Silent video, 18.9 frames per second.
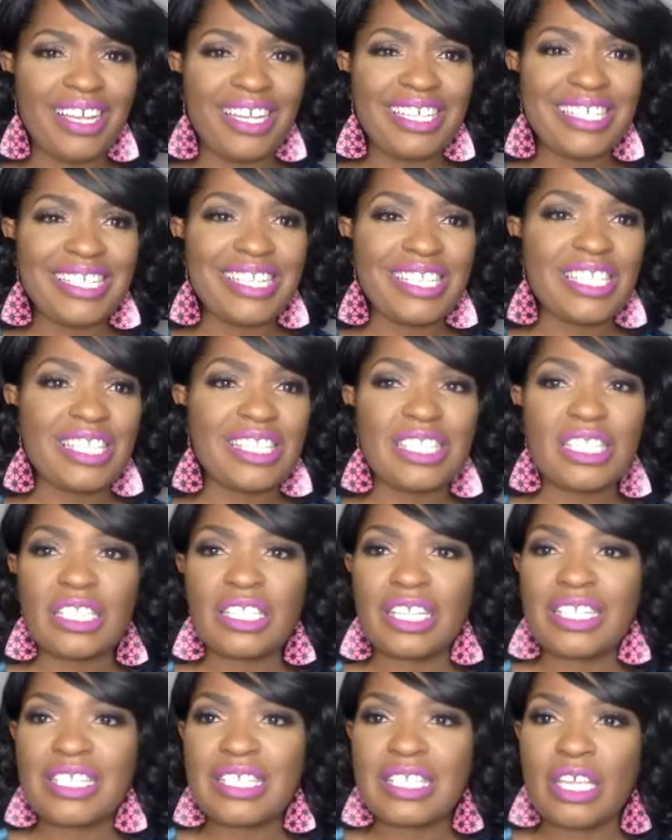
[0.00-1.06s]
that.
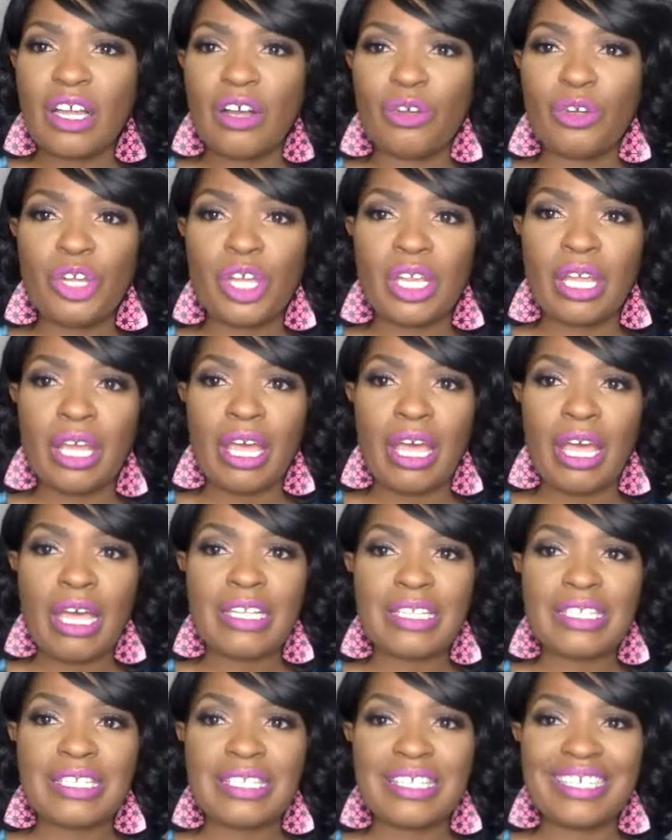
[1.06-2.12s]
Let's see. Hold on,
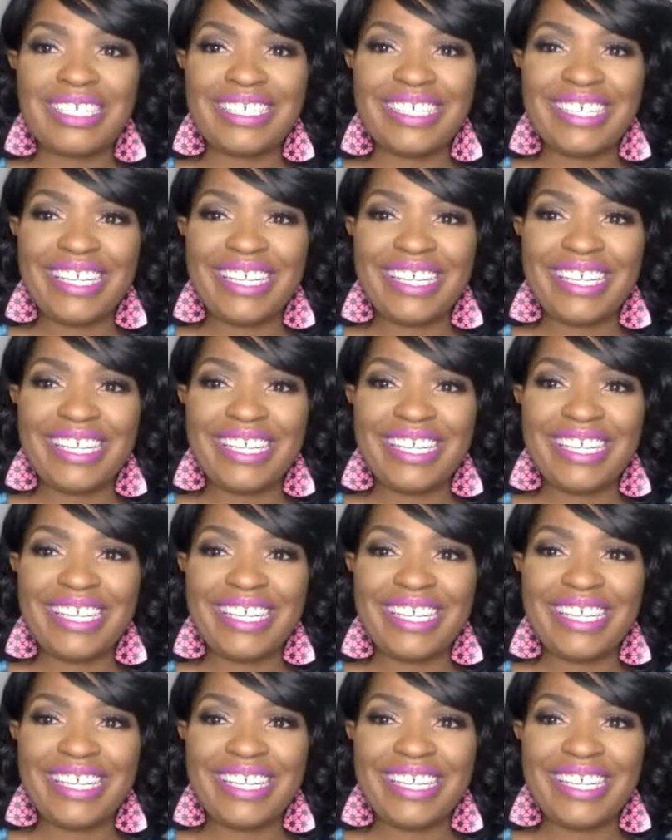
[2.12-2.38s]
guys.